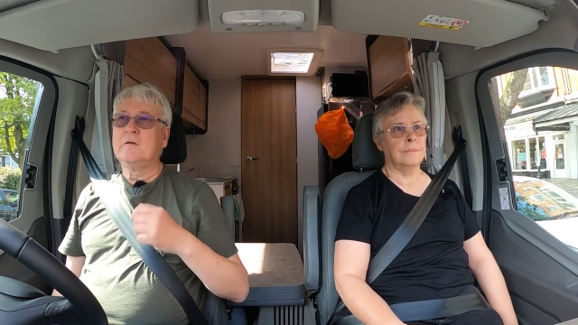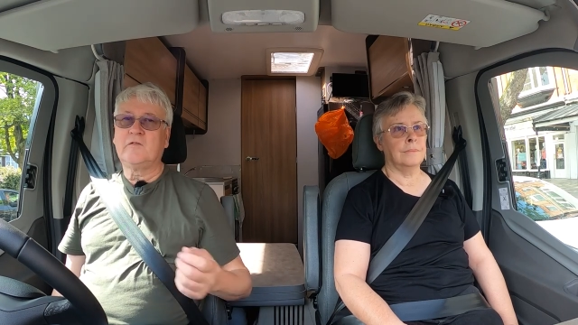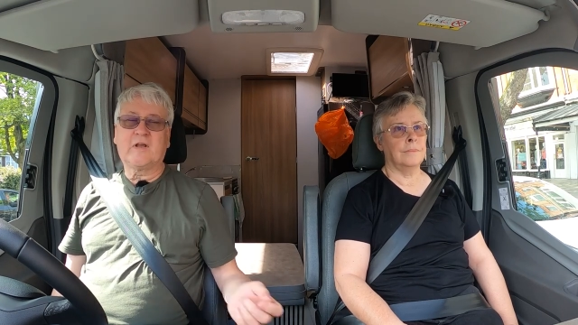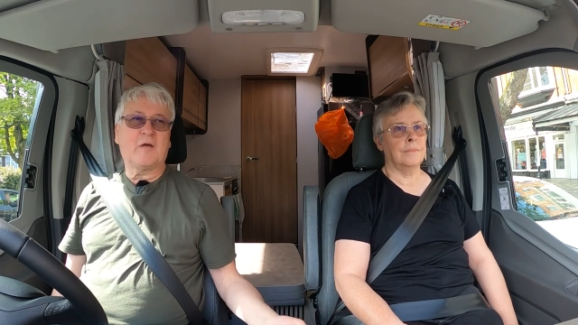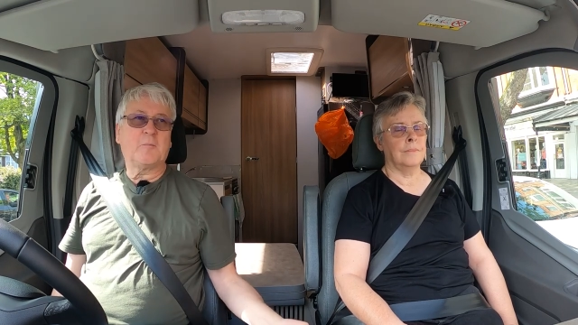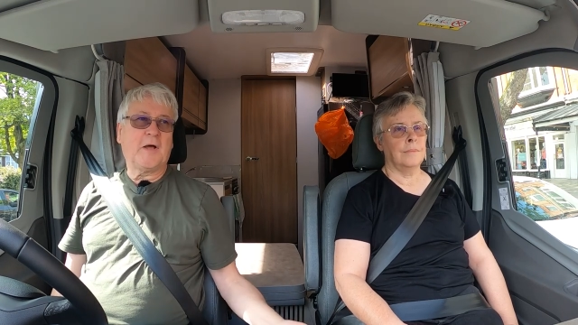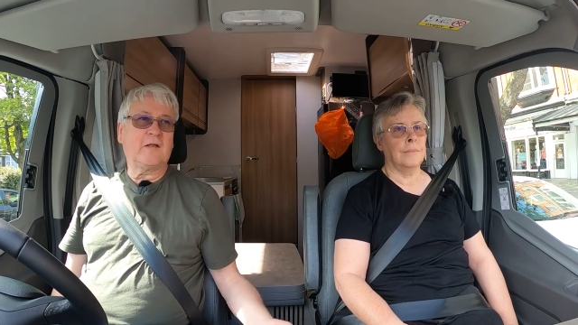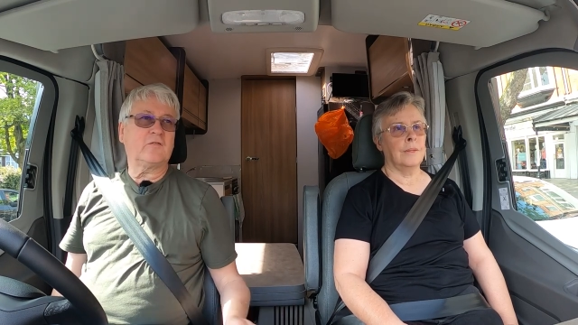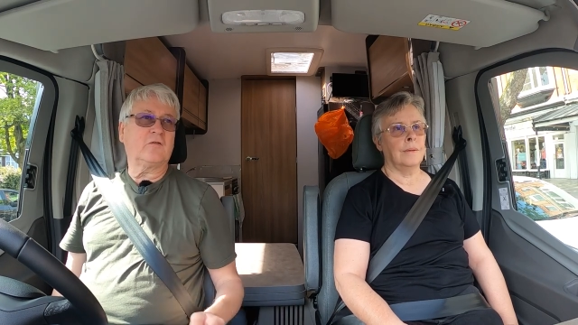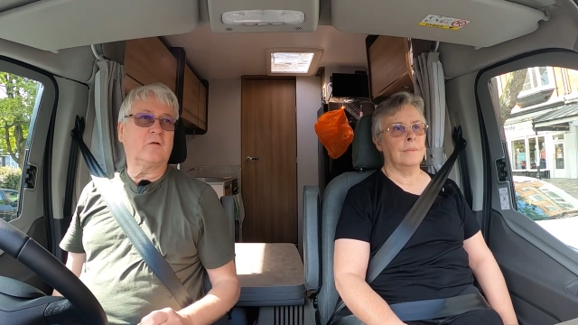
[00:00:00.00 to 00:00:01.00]
Speaker 1: to get
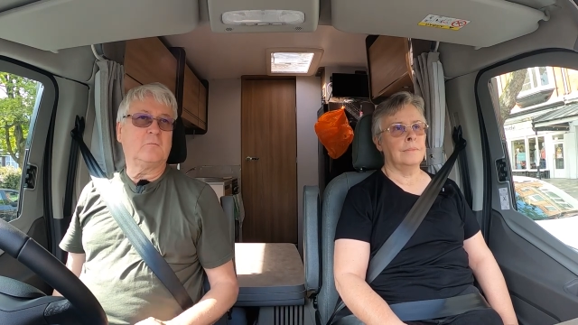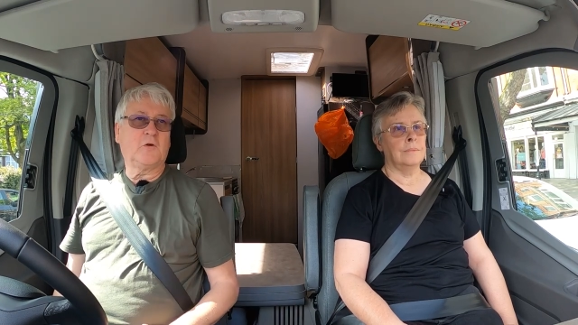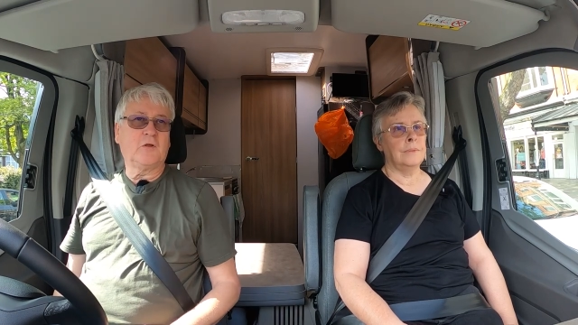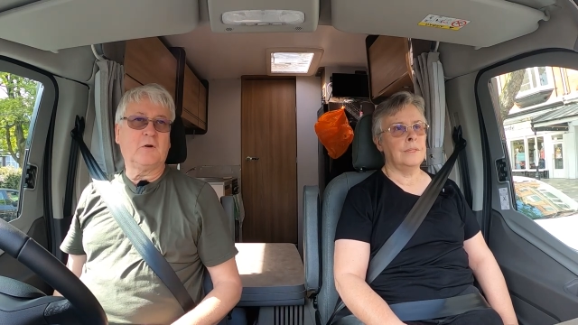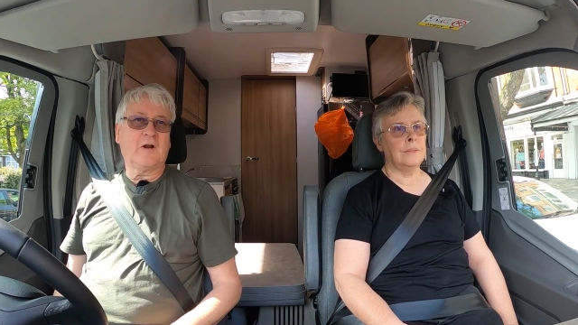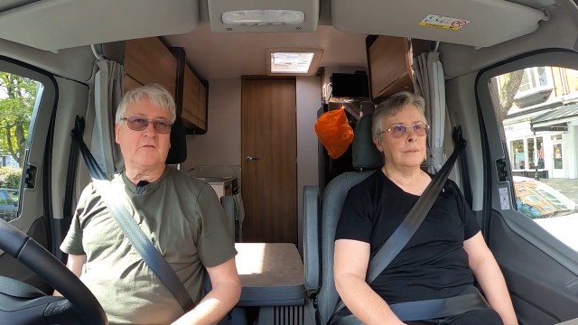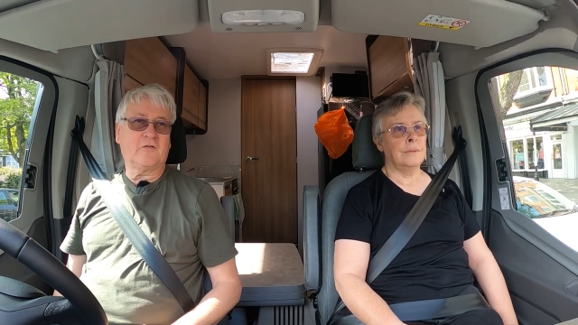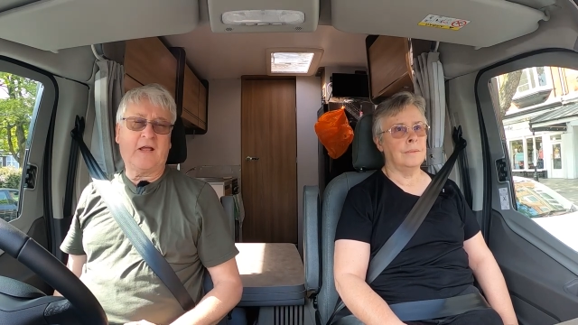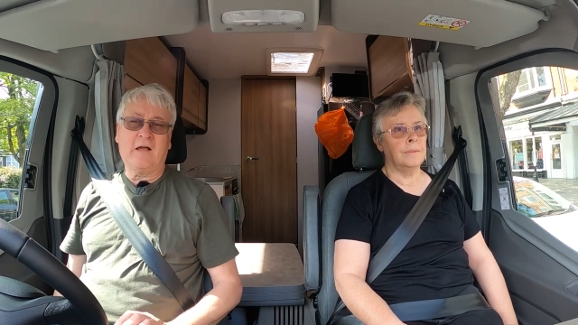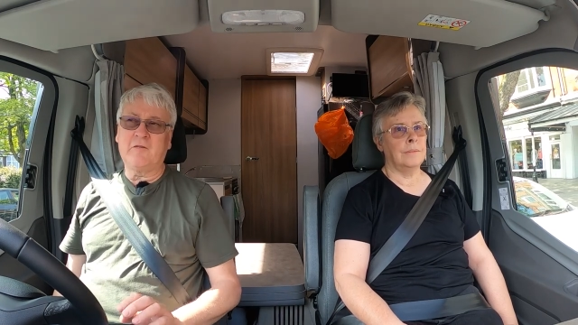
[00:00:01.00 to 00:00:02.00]
past but you're
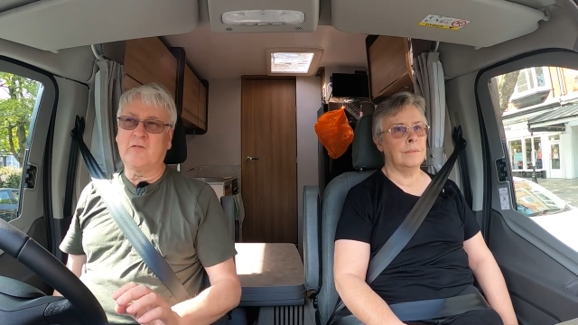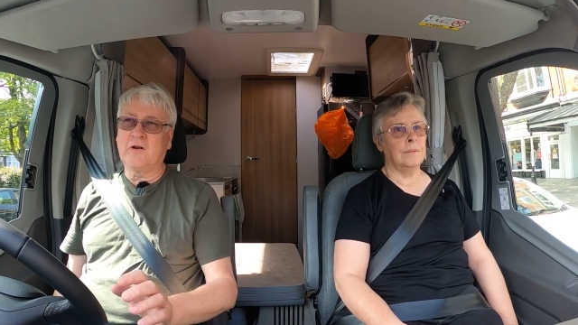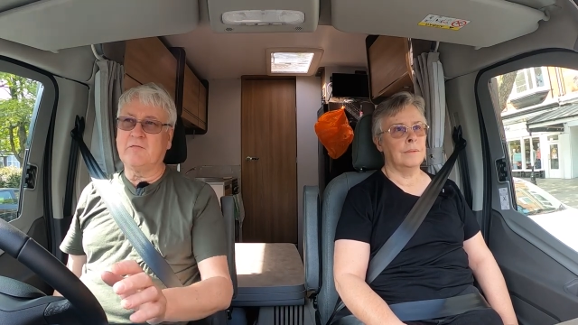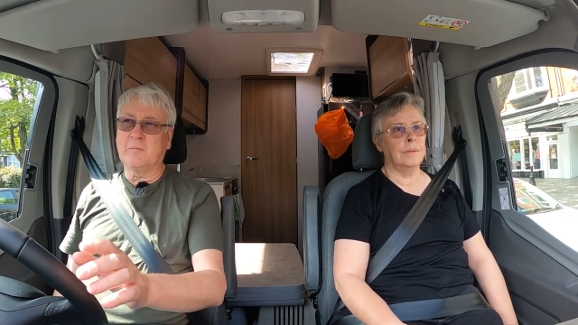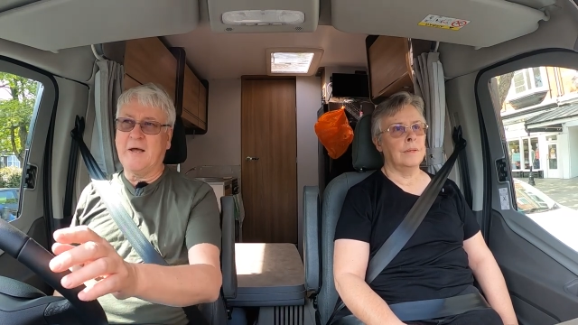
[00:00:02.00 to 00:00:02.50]
actually having to lift the